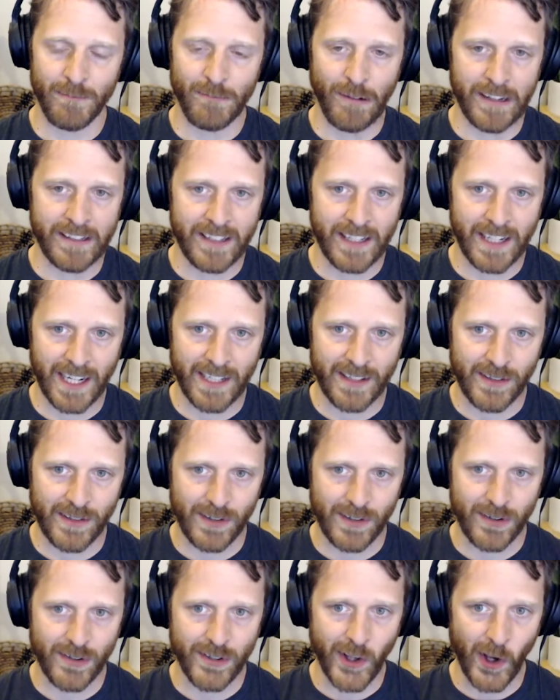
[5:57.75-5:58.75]
It resonates
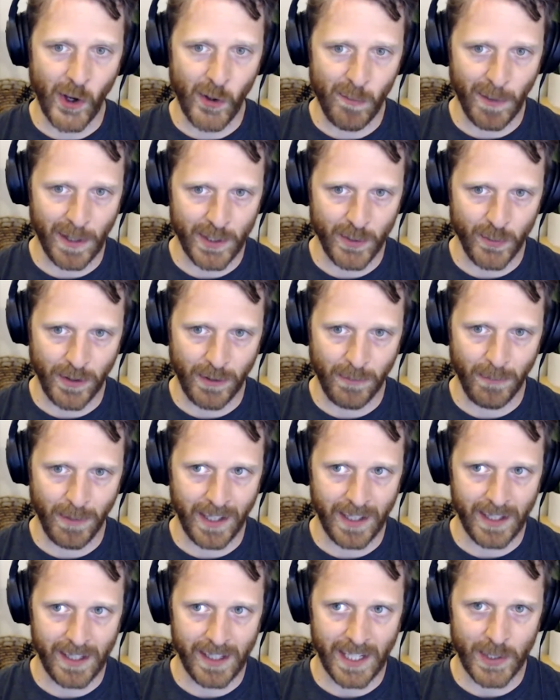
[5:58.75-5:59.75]
so much with
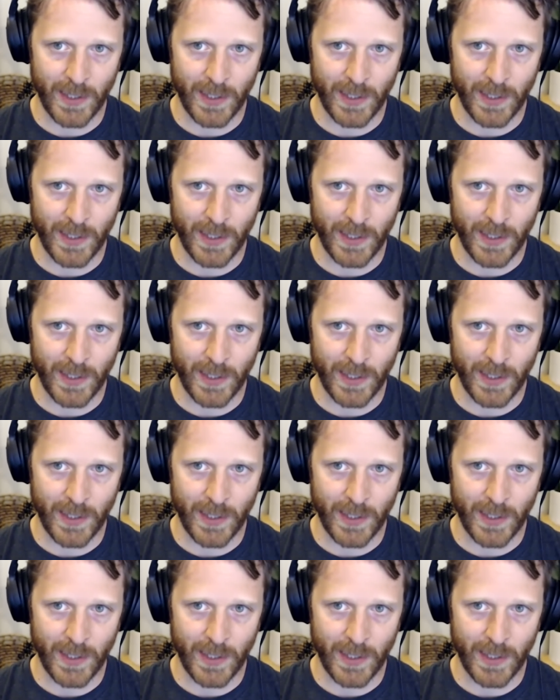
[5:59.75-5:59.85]
me.